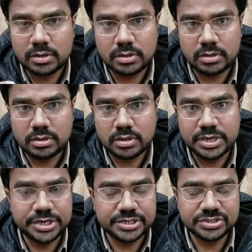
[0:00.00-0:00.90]
uh,
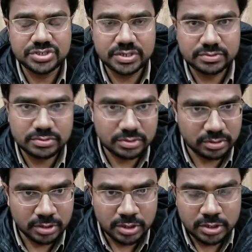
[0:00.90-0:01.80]
18 years
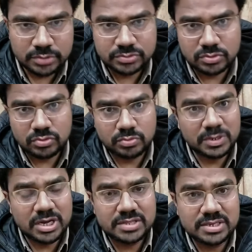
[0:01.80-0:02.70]
so
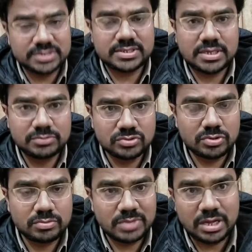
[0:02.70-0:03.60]
because it's a uh, you
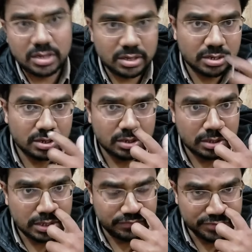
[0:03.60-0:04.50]
know uh,
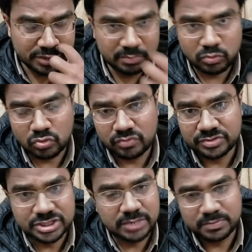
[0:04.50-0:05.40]
fda
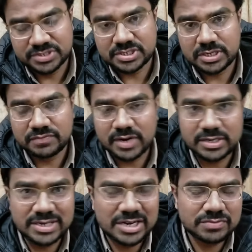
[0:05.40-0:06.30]
approved gmp
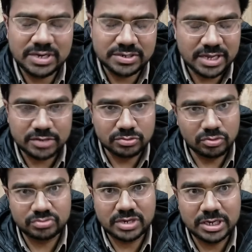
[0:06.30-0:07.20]
certified that's why it has
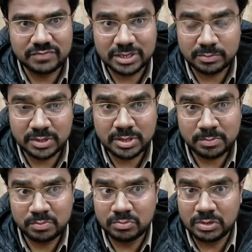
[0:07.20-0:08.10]
no side effect because,
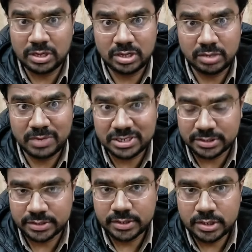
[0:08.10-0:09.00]
uh,
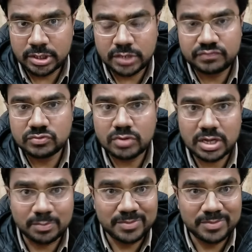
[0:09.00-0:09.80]
but if you are